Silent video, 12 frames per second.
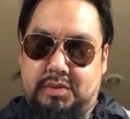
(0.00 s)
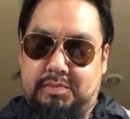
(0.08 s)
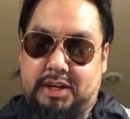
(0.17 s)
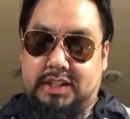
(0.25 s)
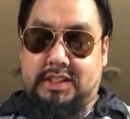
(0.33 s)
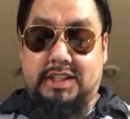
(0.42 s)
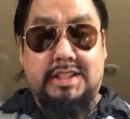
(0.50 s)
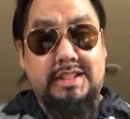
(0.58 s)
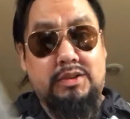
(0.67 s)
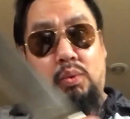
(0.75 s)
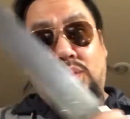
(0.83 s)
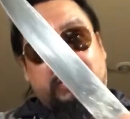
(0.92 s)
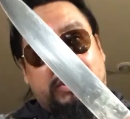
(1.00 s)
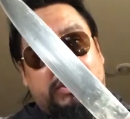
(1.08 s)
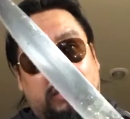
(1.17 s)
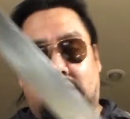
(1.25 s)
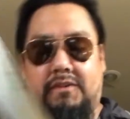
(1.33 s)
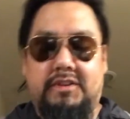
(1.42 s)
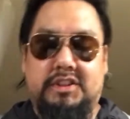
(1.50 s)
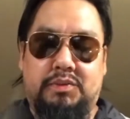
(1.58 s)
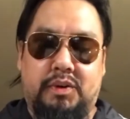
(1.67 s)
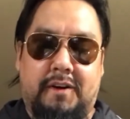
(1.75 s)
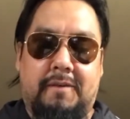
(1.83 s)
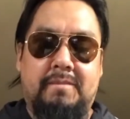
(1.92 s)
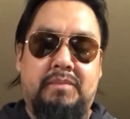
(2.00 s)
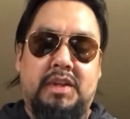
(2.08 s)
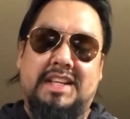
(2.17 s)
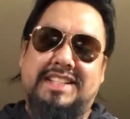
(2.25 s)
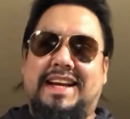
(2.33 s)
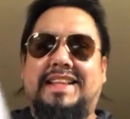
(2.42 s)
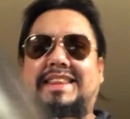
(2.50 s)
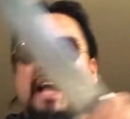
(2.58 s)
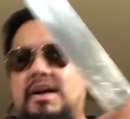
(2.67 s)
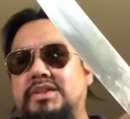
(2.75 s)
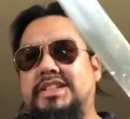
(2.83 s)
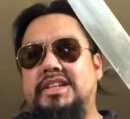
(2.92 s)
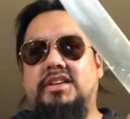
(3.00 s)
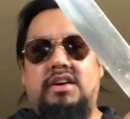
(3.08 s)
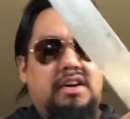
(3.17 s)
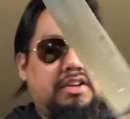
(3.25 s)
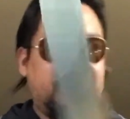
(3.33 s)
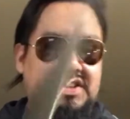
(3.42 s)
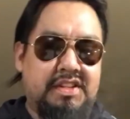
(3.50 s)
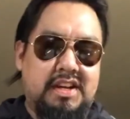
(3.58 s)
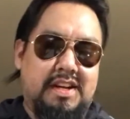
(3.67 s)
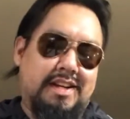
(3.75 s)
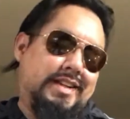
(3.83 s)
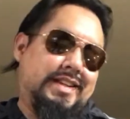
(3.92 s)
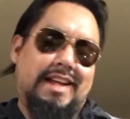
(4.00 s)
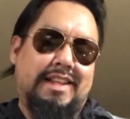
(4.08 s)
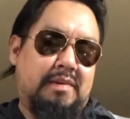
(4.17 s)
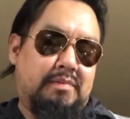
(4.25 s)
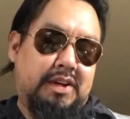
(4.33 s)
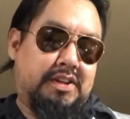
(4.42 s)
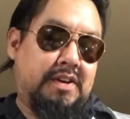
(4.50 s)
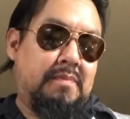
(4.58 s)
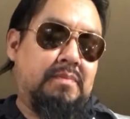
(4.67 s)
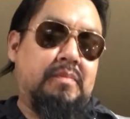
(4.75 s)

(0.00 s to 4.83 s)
Because this is Wustaf as well. This is like $1,000. Not that much.